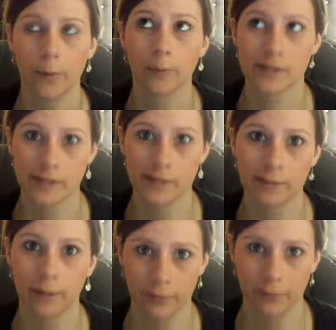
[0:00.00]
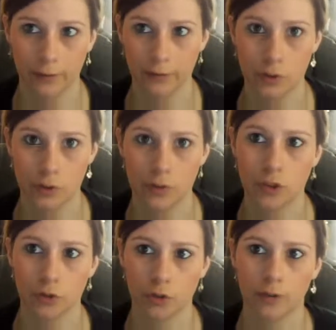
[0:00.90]
presented playfully to the
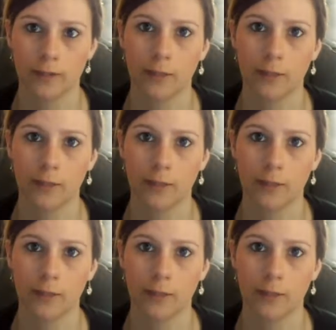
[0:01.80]
children.